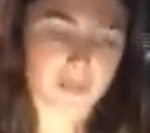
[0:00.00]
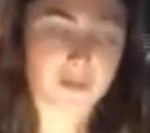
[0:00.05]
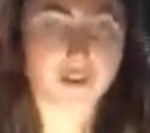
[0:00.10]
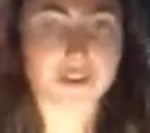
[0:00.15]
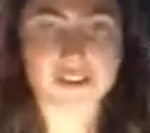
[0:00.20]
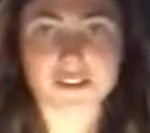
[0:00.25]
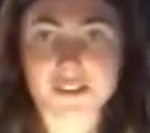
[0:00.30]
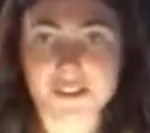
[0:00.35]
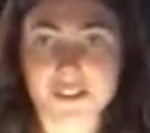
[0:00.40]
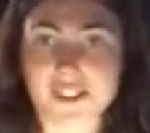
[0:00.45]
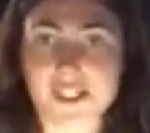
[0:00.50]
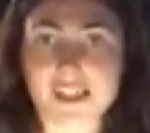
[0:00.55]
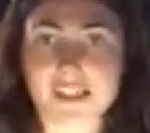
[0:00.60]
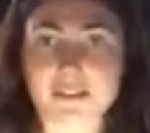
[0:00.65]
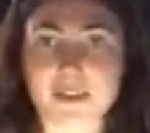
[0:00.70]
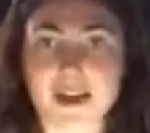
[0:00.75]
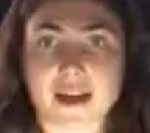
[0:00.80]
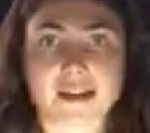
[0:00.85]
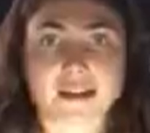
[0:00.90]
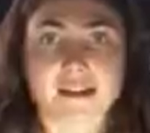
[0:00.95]
You can see
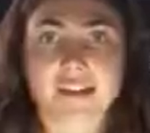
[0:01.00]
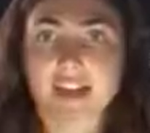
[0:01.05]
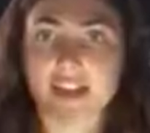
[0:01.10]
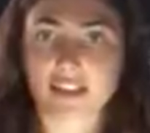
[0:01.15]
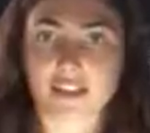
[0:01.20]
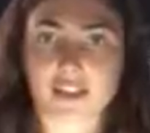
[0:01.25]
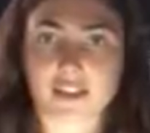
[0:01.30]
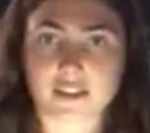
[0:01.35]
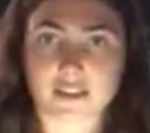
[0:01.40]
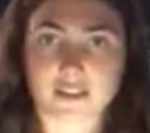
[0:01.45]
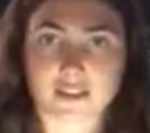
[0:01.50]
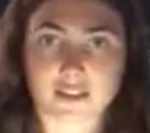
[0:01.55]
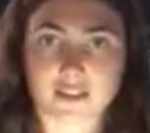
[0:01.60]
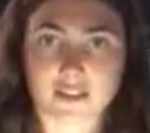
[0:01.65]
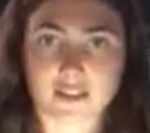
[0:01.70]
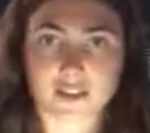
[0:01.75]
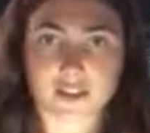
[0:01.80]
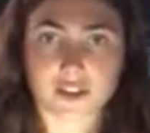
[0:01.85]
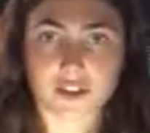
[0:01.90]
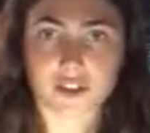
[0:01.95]
in my essay I did
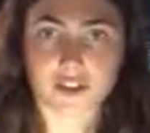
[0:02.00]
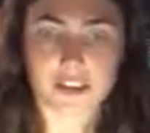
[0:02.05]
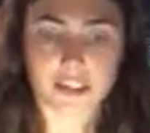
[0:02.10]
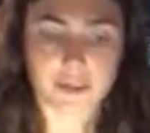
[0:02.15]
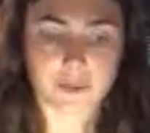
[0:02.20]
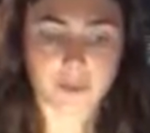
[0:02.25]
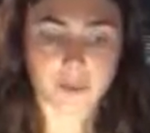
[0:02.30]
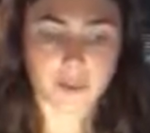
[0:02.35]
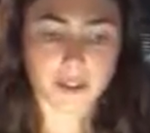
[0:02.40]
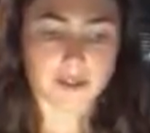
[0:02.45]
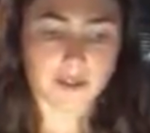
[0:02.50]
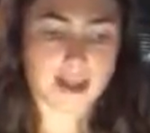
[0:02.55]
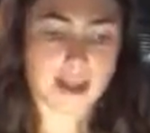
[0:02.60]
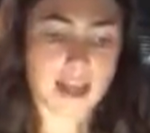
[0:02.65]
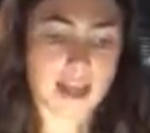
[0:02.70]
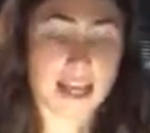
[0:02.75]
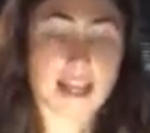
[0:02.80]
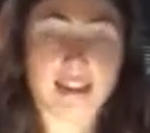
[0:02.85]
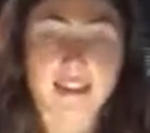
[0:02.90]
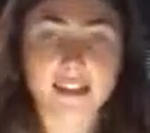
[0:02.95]
a little example one.
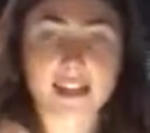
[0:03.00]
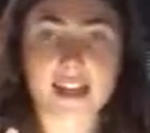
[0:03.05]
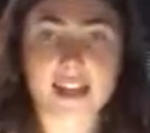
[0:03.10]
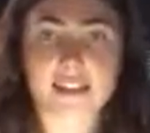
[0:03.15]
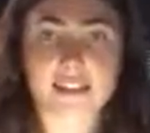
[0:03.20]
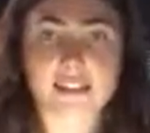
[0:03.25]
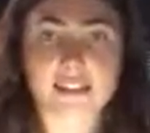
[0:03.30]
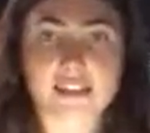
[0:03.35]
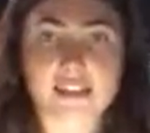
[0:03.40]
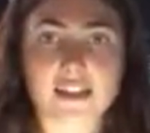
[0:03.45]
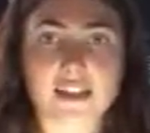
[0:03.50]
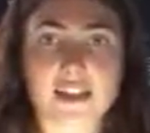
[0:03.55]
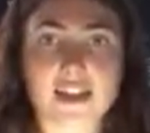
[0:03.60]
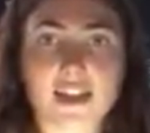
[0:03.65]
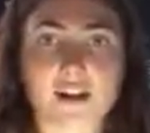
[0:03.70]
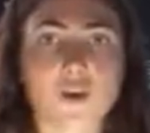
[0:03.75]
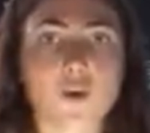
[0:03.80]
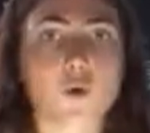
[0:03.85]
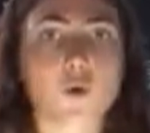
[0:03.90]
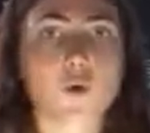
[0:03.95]
And then lastly,
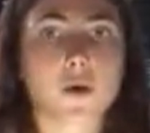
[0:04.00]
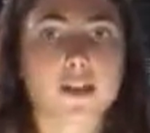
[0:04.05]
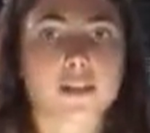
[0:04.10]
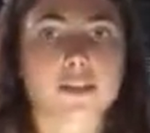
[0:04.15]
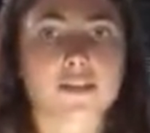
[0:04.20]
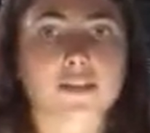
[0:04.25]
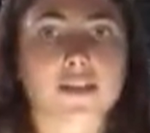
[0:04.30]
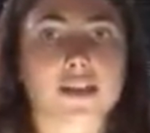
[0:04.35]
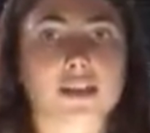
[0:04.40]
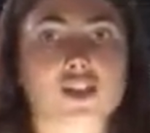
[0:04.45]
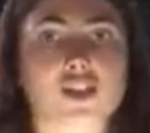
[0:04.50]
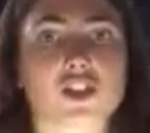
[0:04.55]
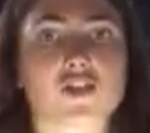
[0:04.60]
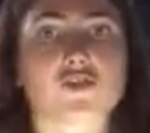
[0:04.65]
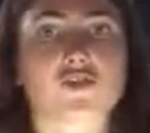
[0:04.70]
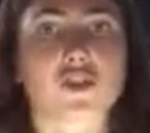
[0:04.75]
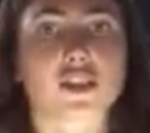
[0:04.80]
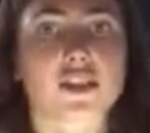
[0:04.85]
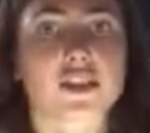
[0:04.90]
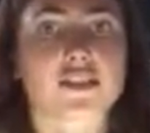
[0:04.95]
a quiz section
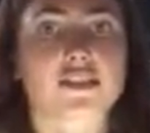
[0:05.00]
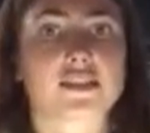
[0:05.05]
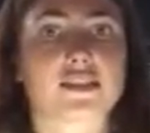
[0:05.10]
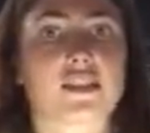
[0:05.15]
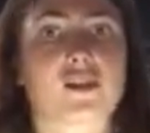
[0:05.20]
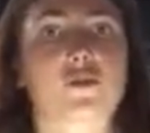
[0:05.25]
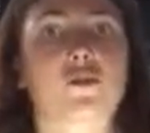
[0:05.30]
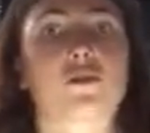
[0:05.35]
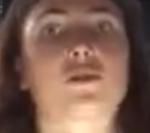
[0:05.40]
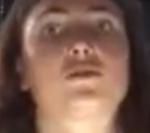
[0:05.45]
for listening